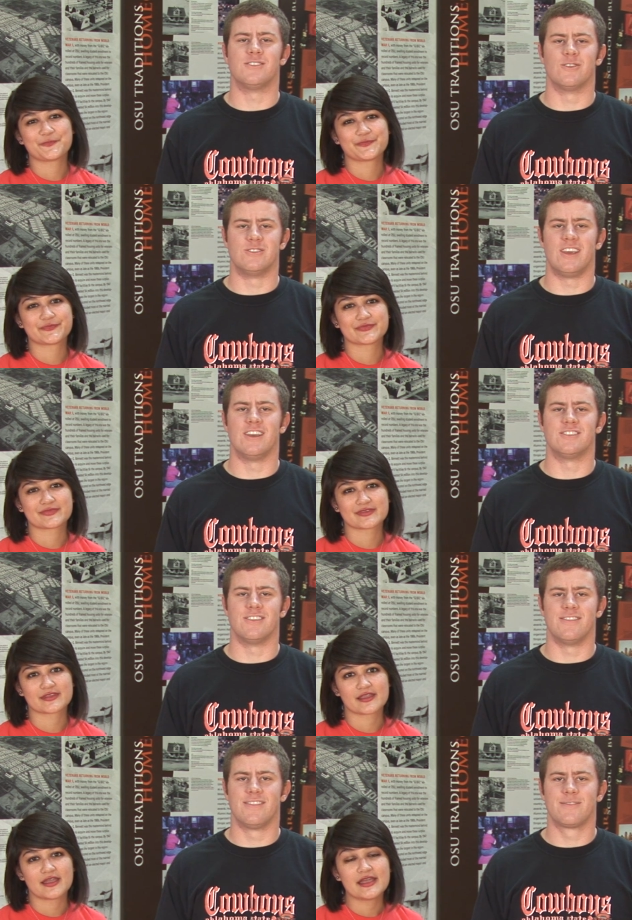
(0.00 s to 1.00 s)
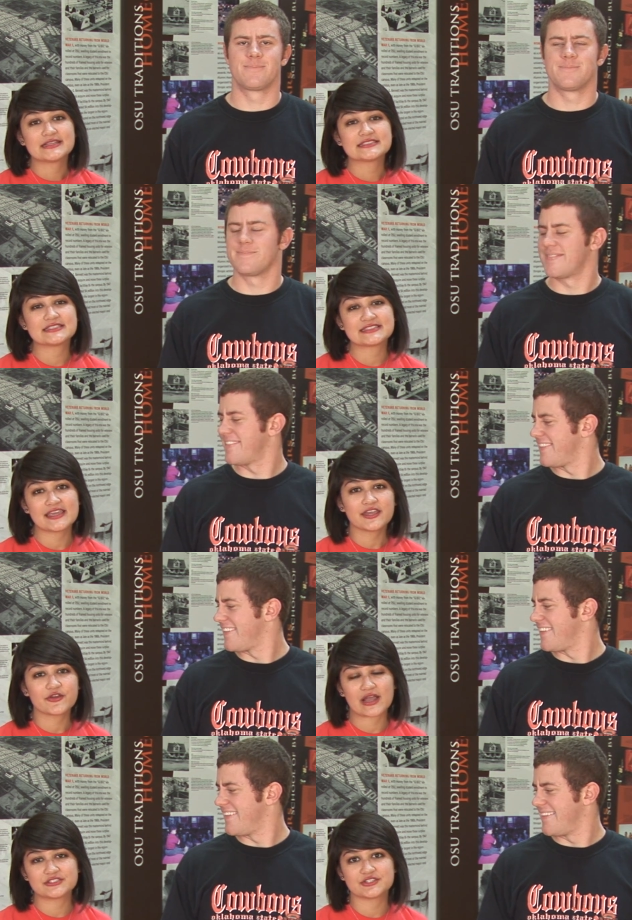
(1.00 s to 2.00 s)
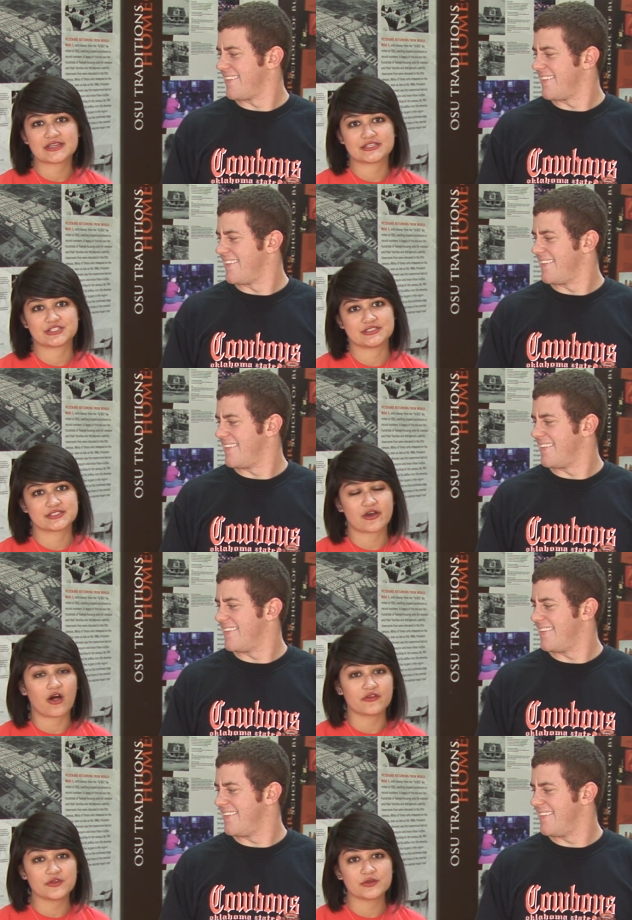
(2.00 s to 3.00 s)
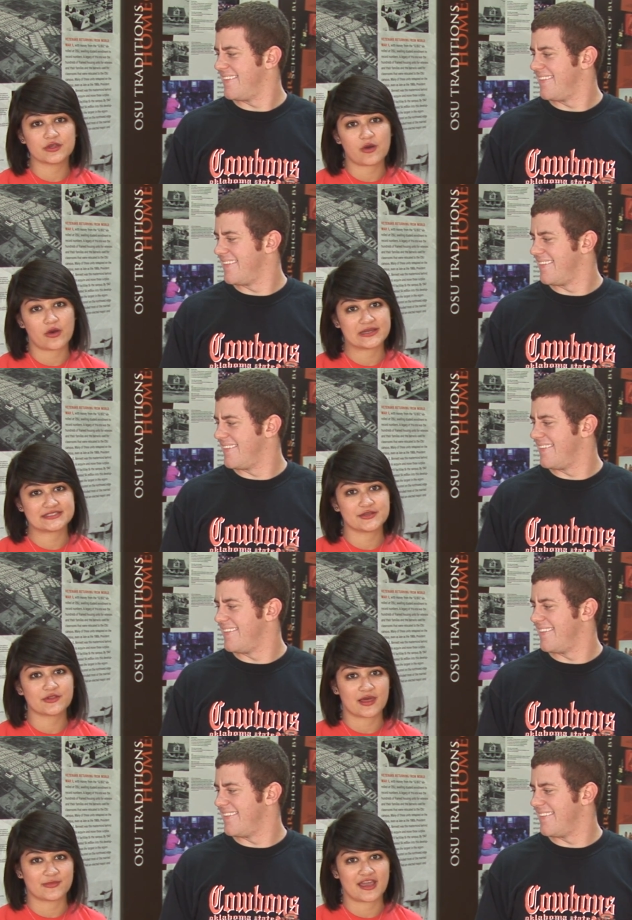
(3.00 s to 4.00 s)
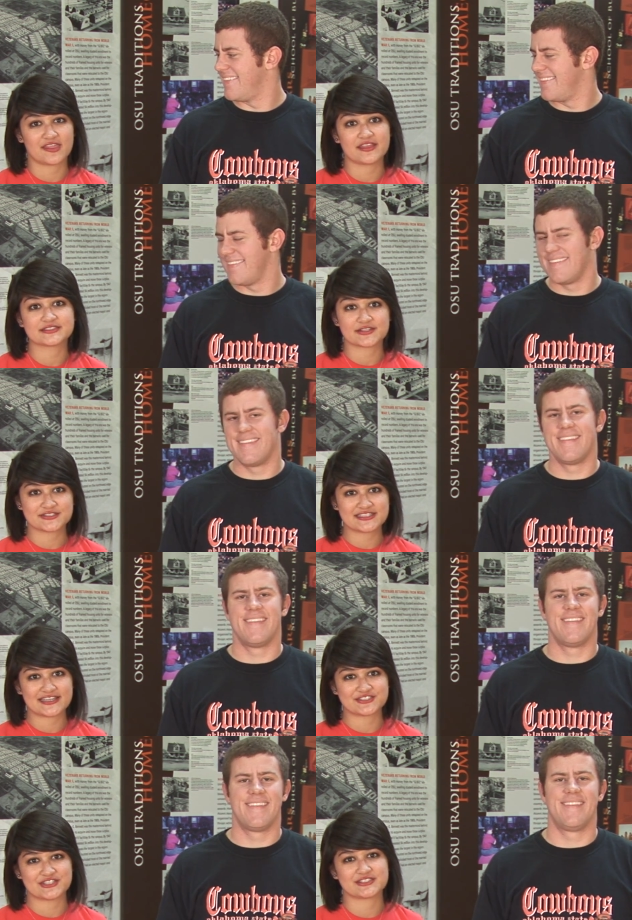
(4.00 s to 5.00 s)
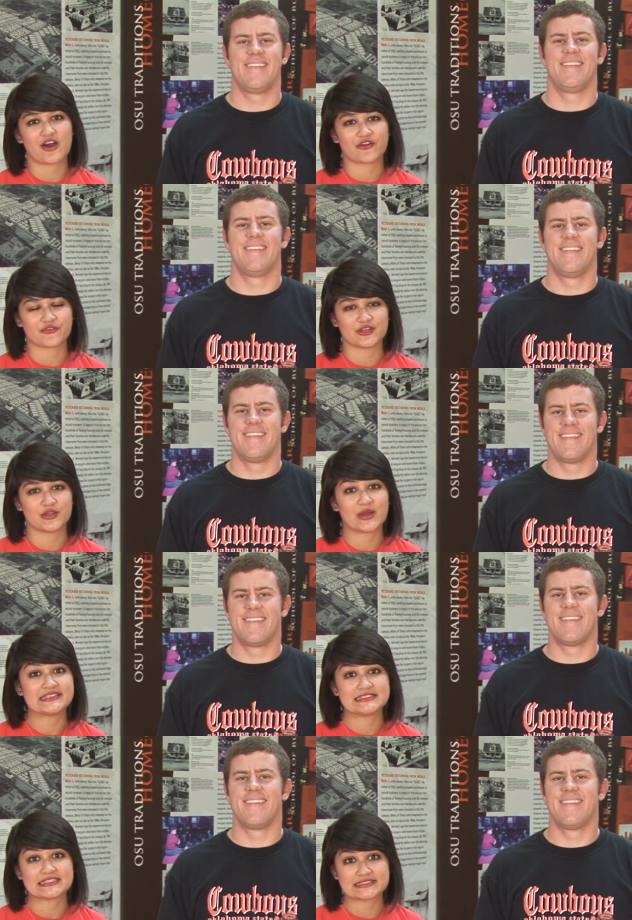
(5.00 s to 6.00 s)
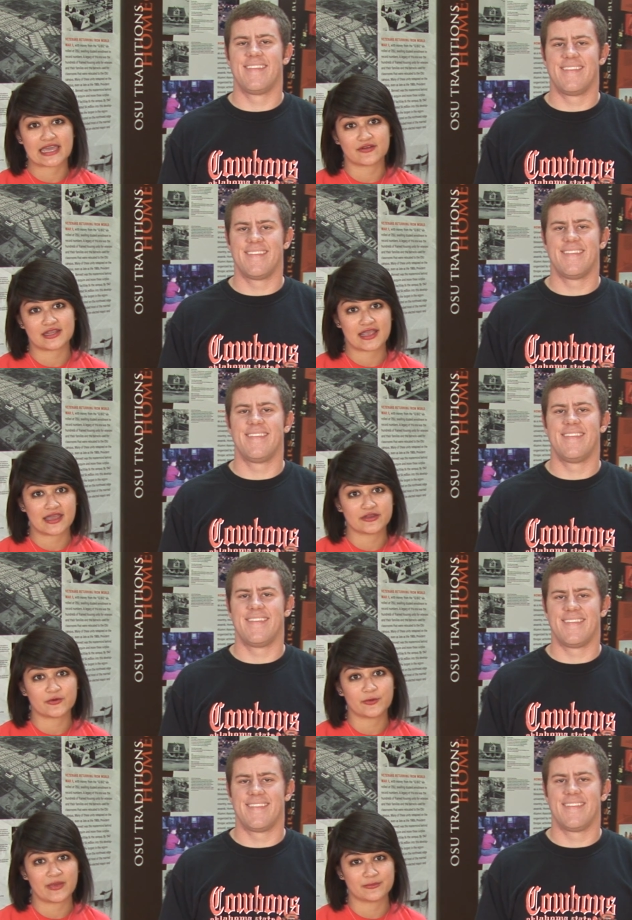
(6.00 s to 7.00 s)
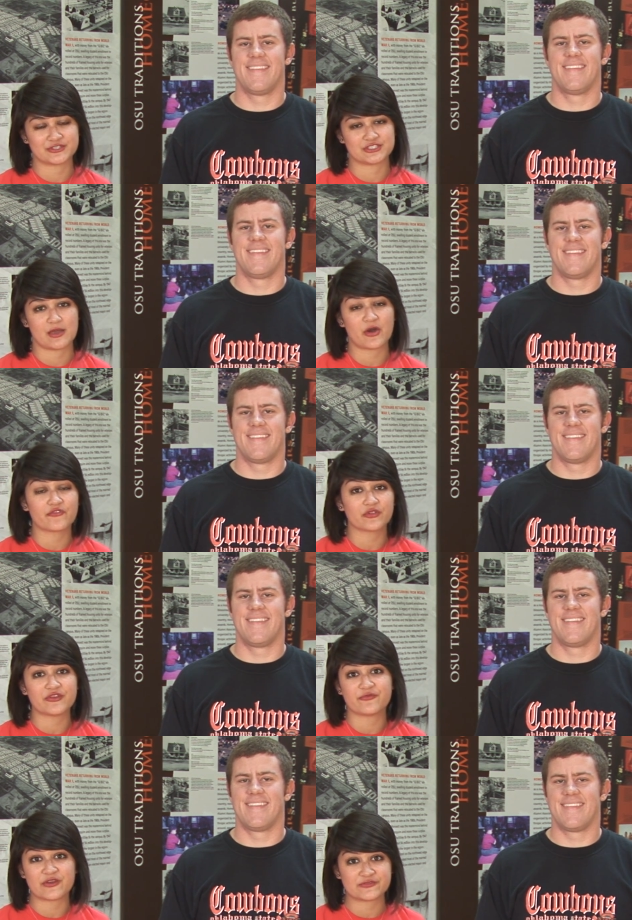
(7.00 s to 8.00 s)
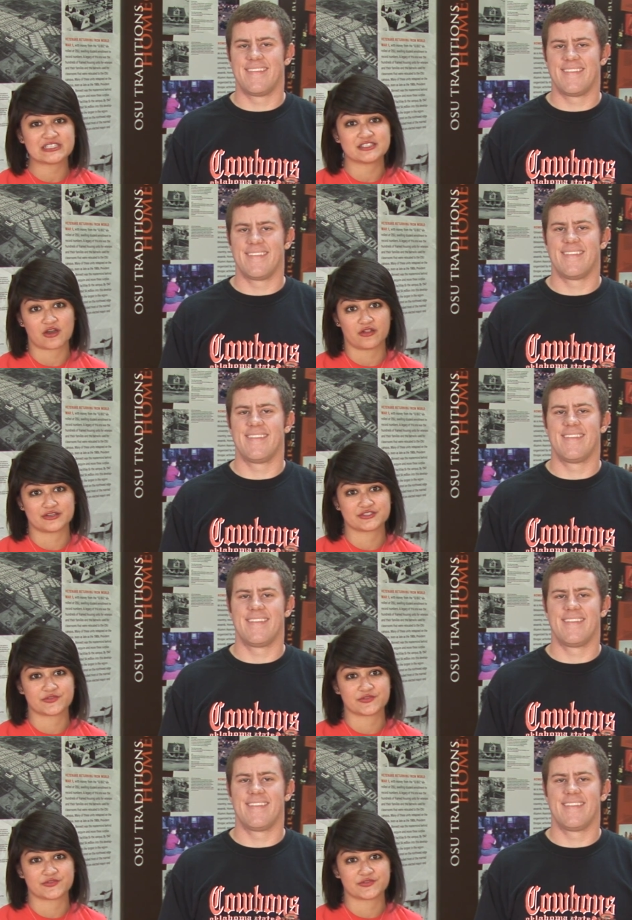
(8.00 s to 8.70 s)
Speaker 1: Association.
Speaker 2: To say congratulations to all of you new O S U alumni, the association is offering you a discounted annual membership of only fifteen dollars